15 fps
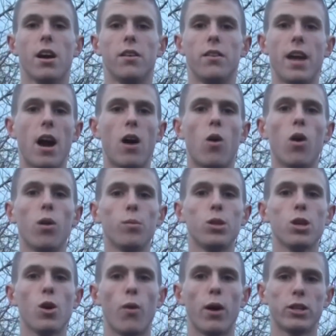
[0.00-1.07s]
Now on with
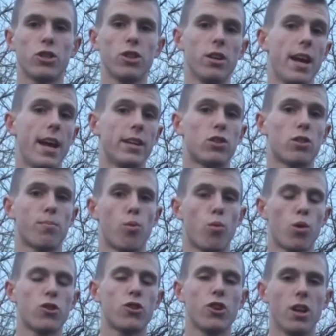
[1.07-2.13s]
the question and answer
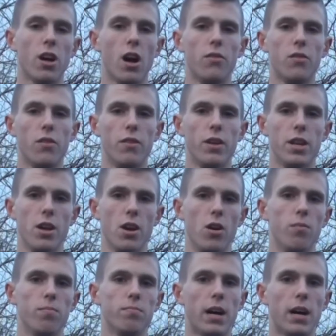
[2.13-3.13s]
portion of the video.